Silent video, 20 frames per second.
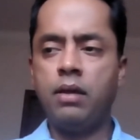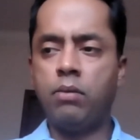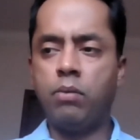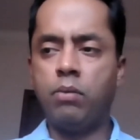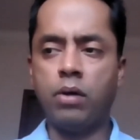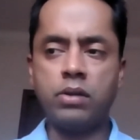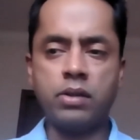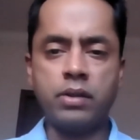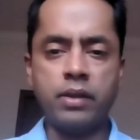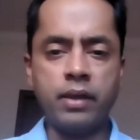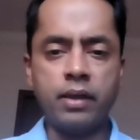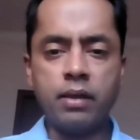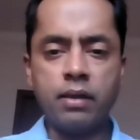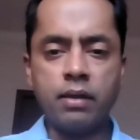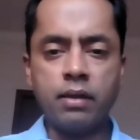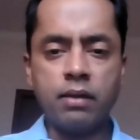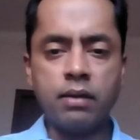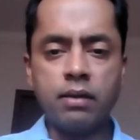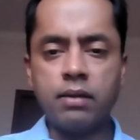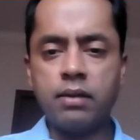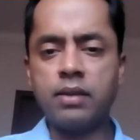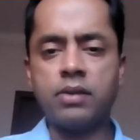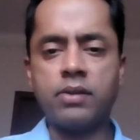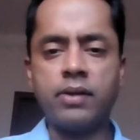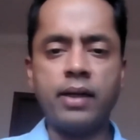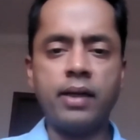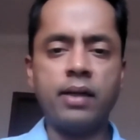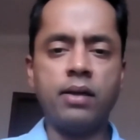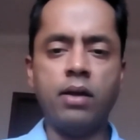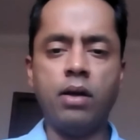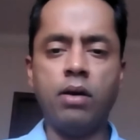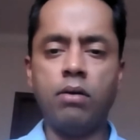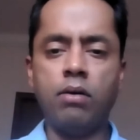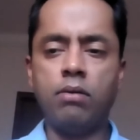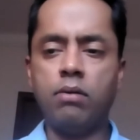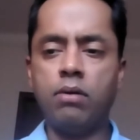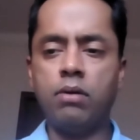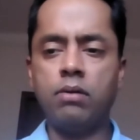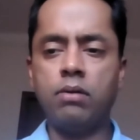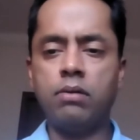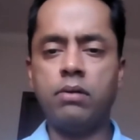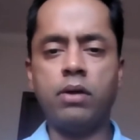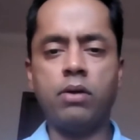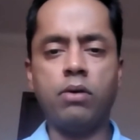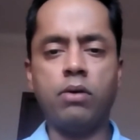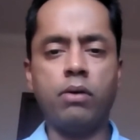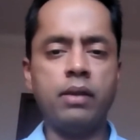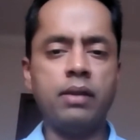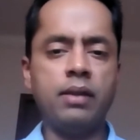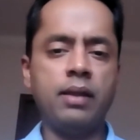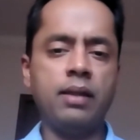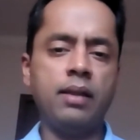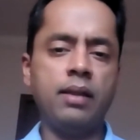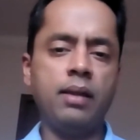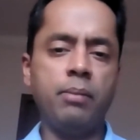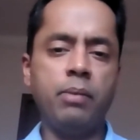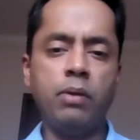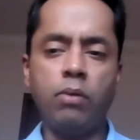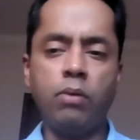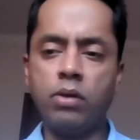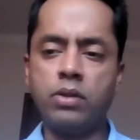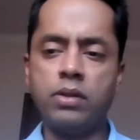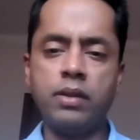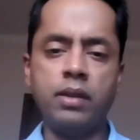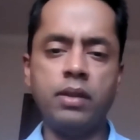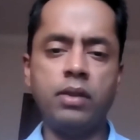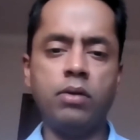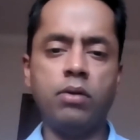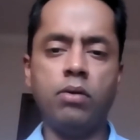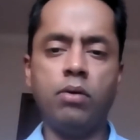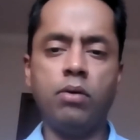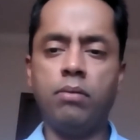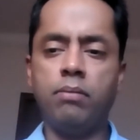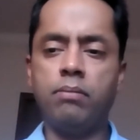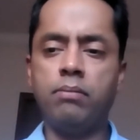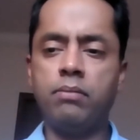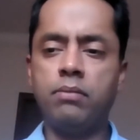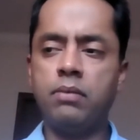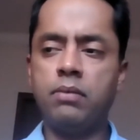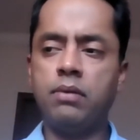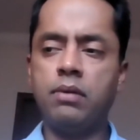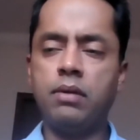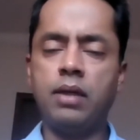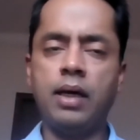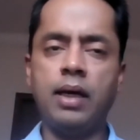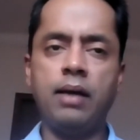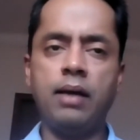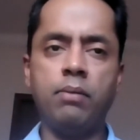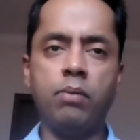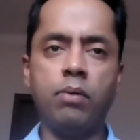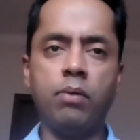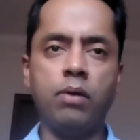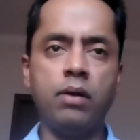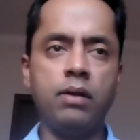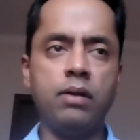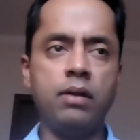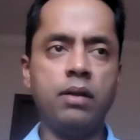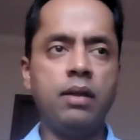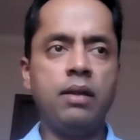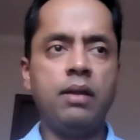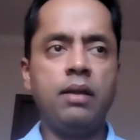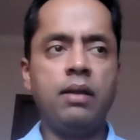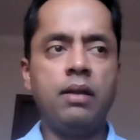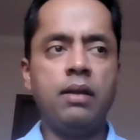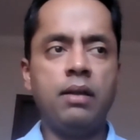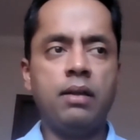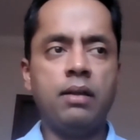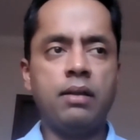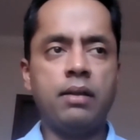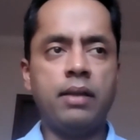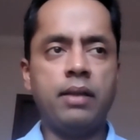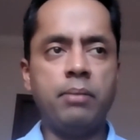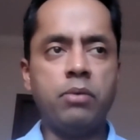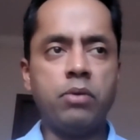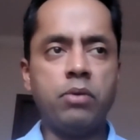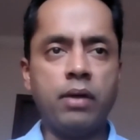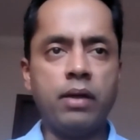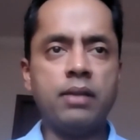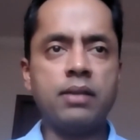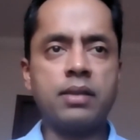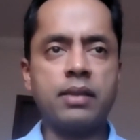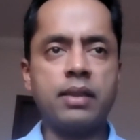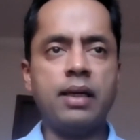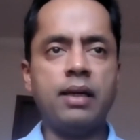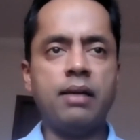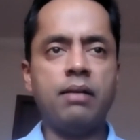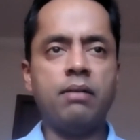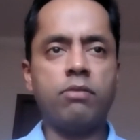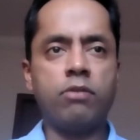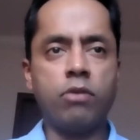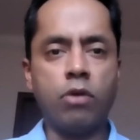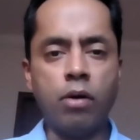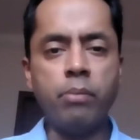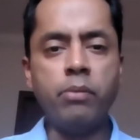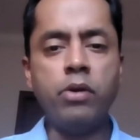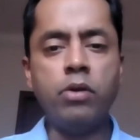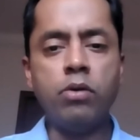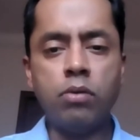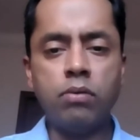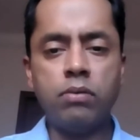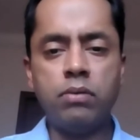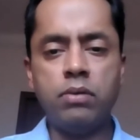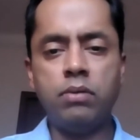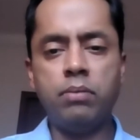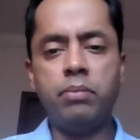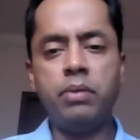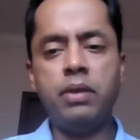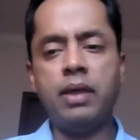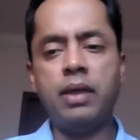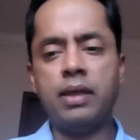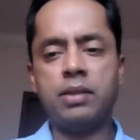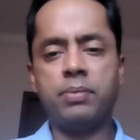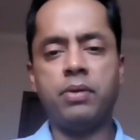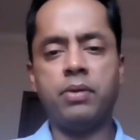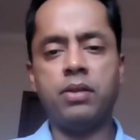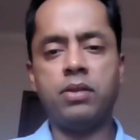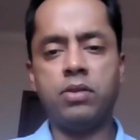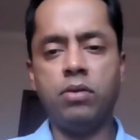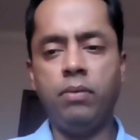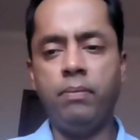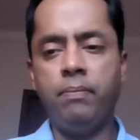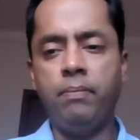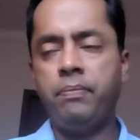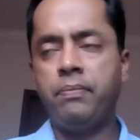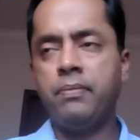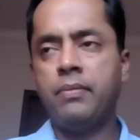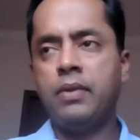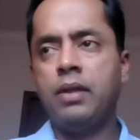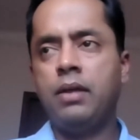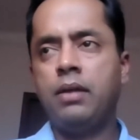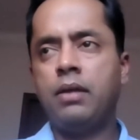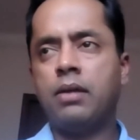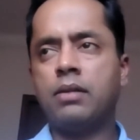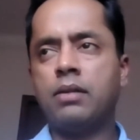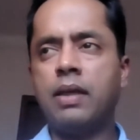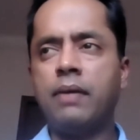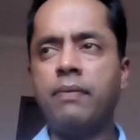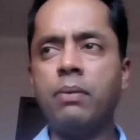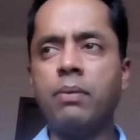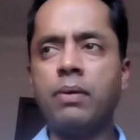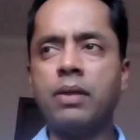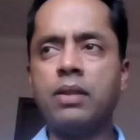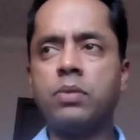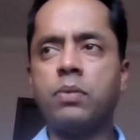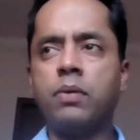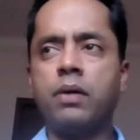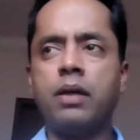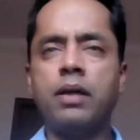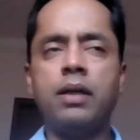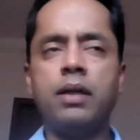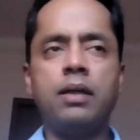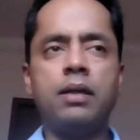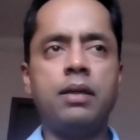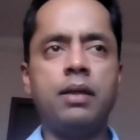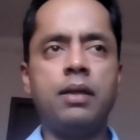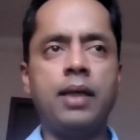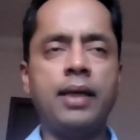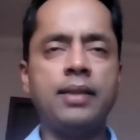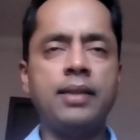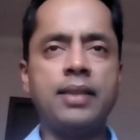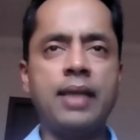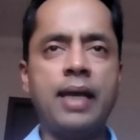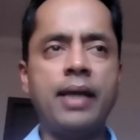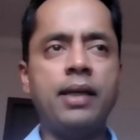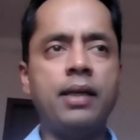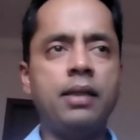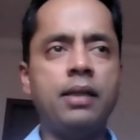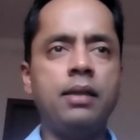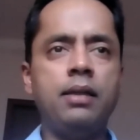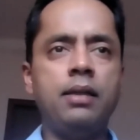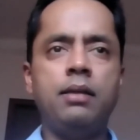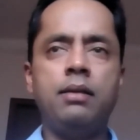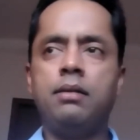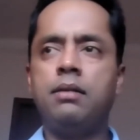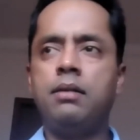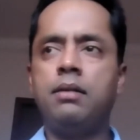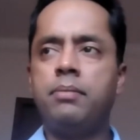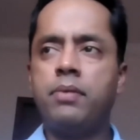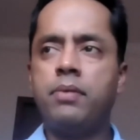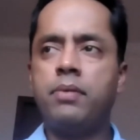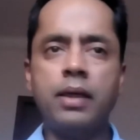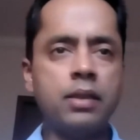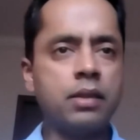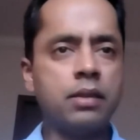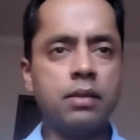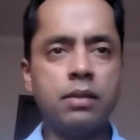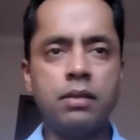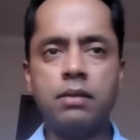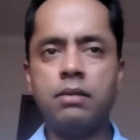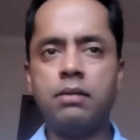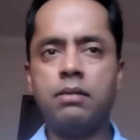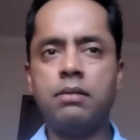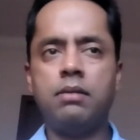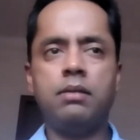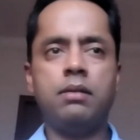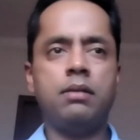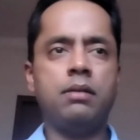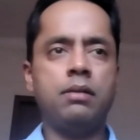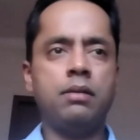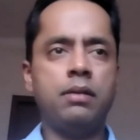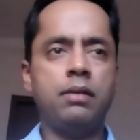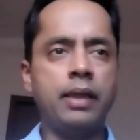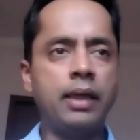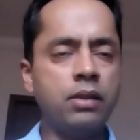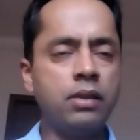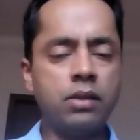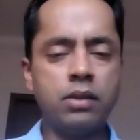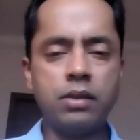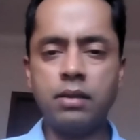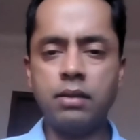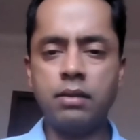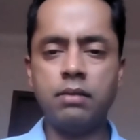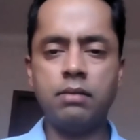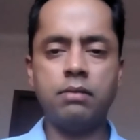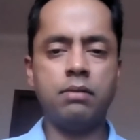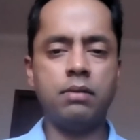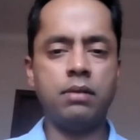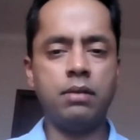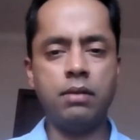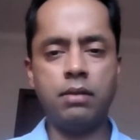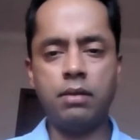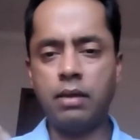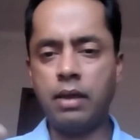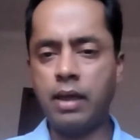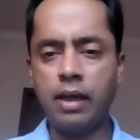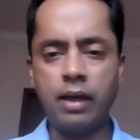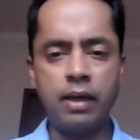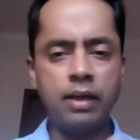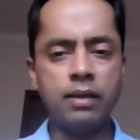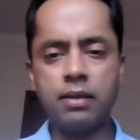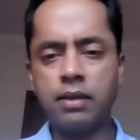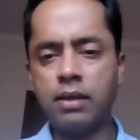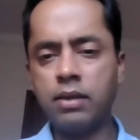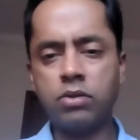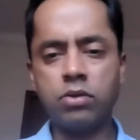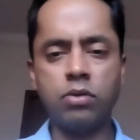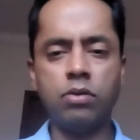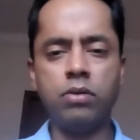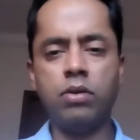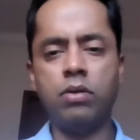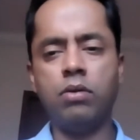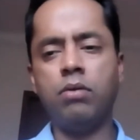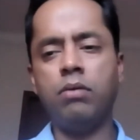watching this right now, the recording that they'll be watching, I want them to understand from you. You'll be expert, so because everyone's worried, anxiety, depression, tension, anything. So